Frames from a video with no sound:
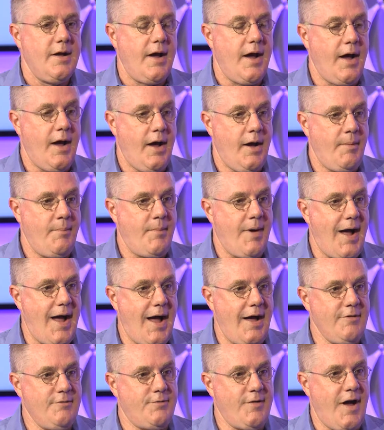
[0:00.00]

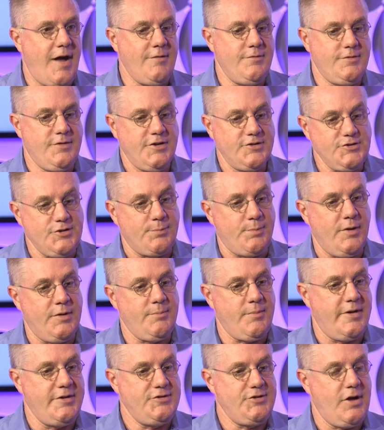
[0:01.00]
I've
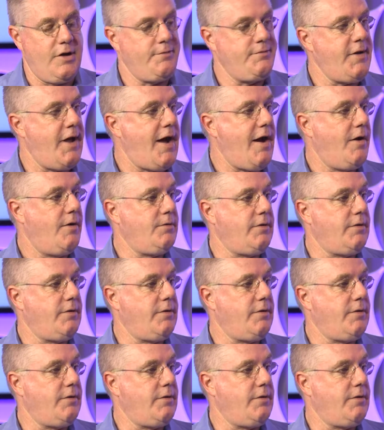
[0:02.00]
disciplined myself now.